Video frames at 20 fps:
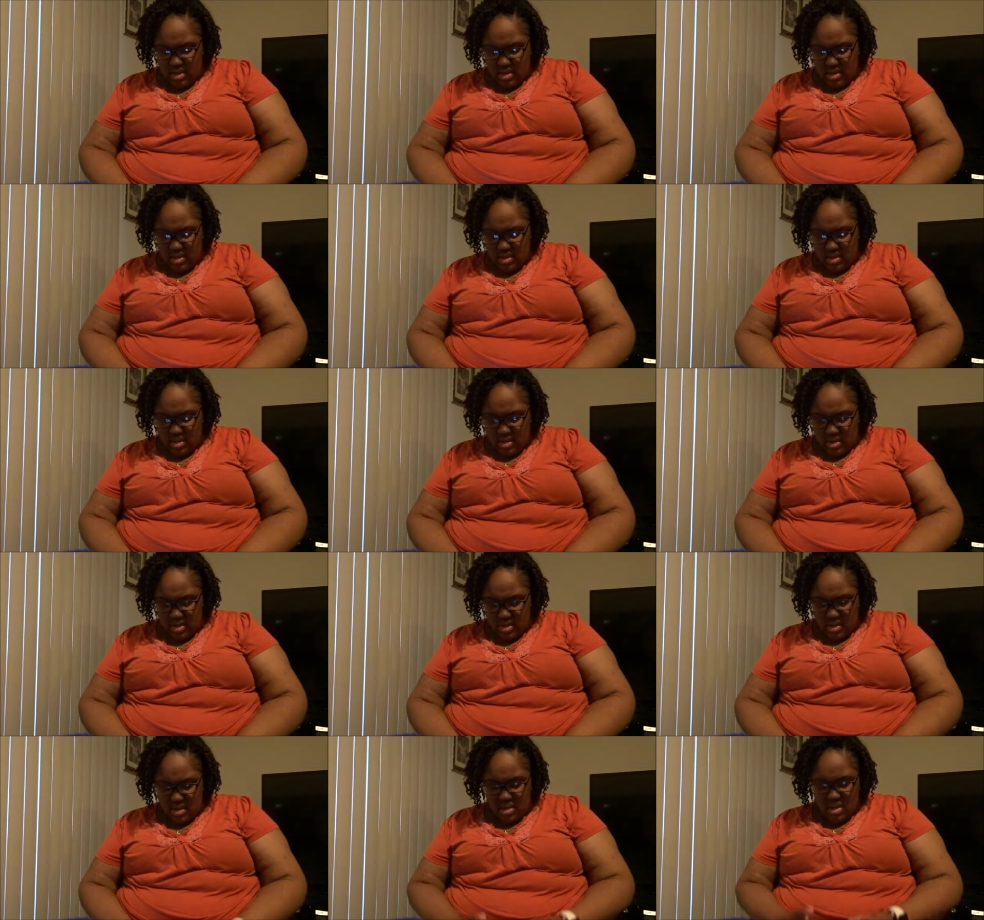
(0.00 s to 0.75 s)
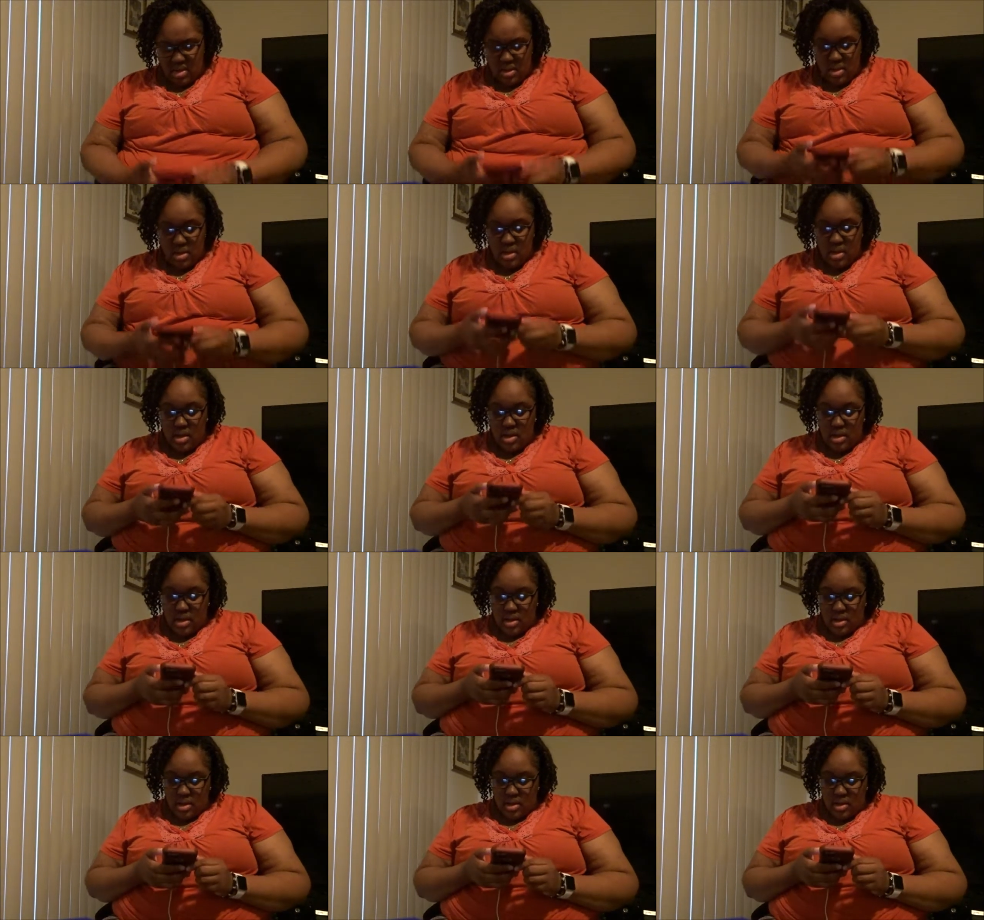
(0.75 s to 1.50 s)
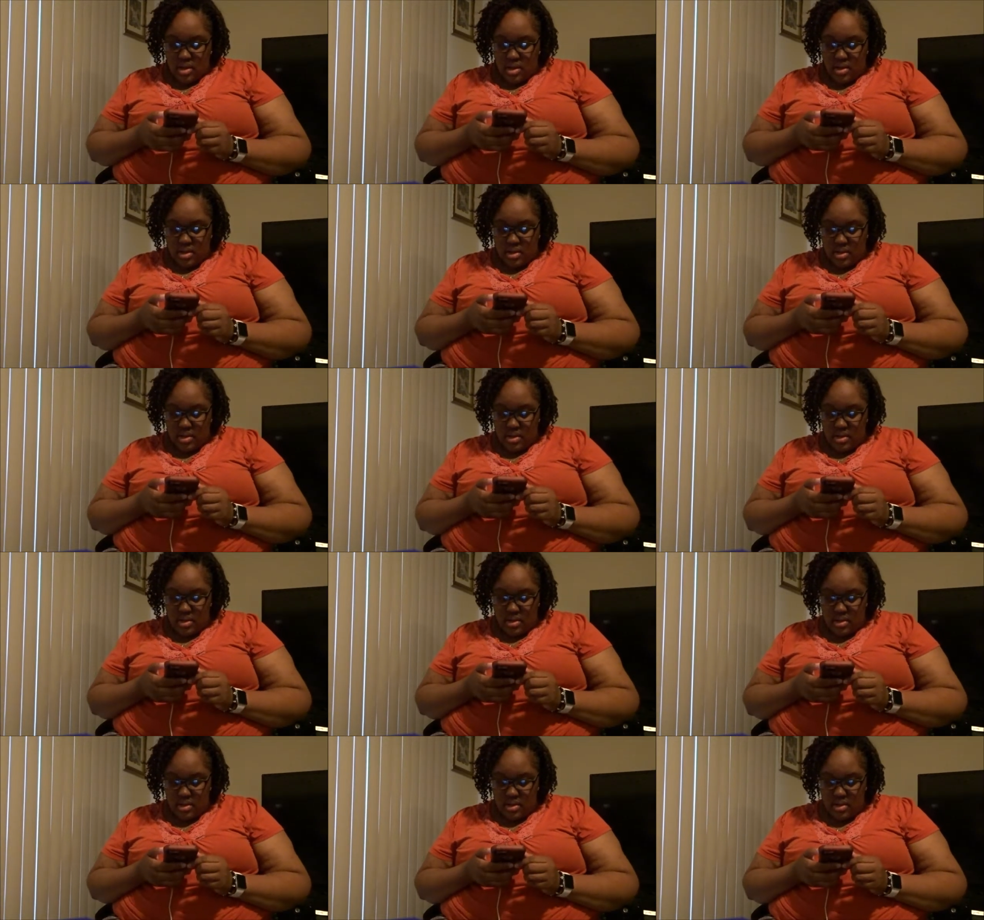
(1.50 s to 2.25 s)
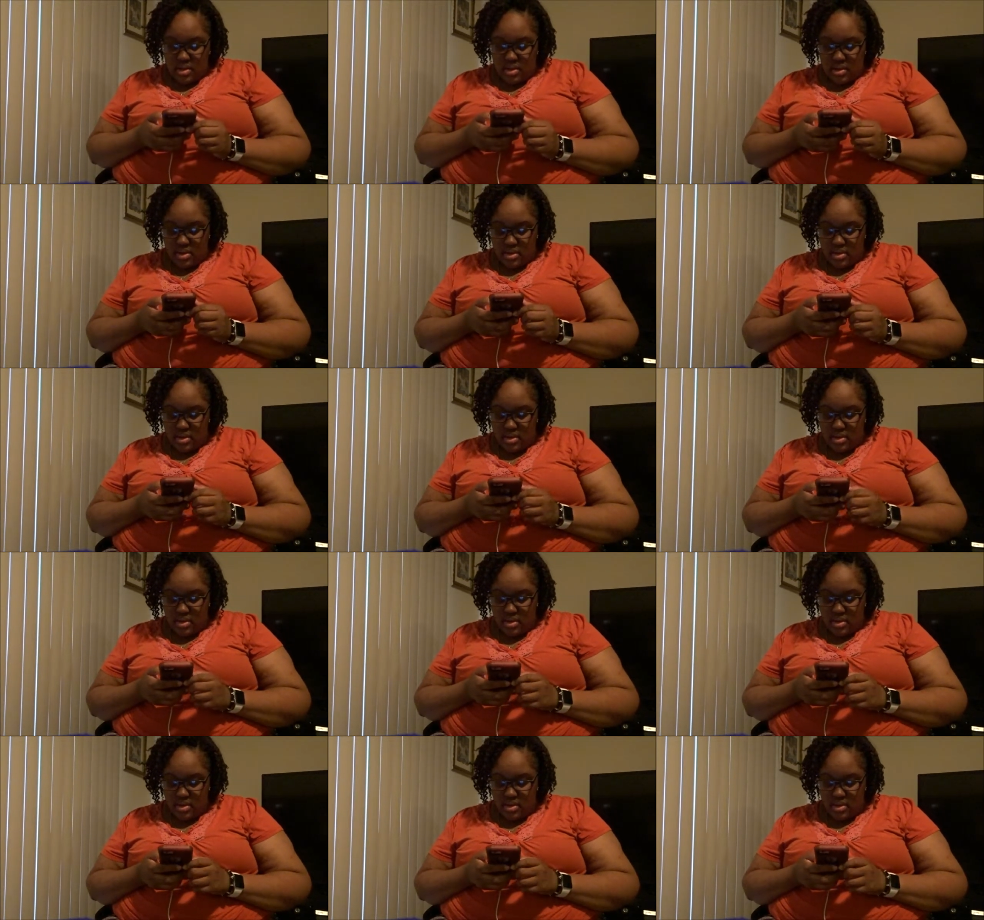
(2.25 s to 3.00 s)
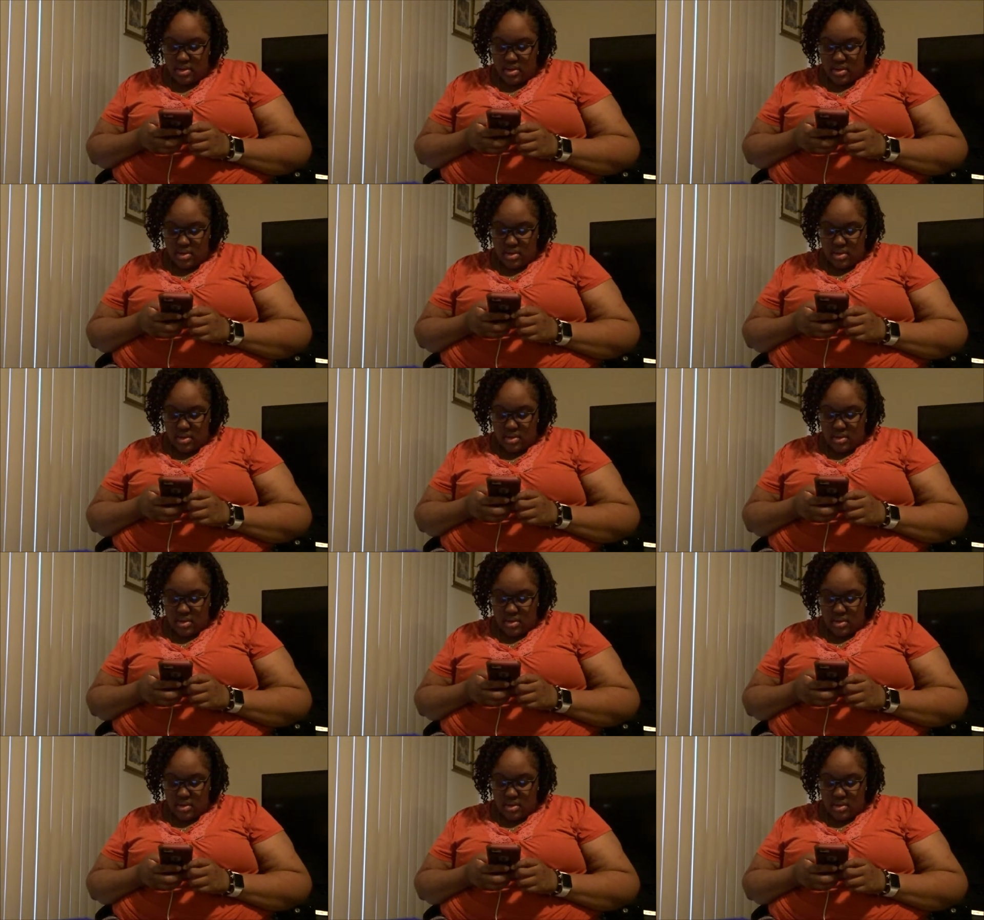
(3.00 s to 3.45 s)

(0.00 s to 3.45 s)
(no one is talking)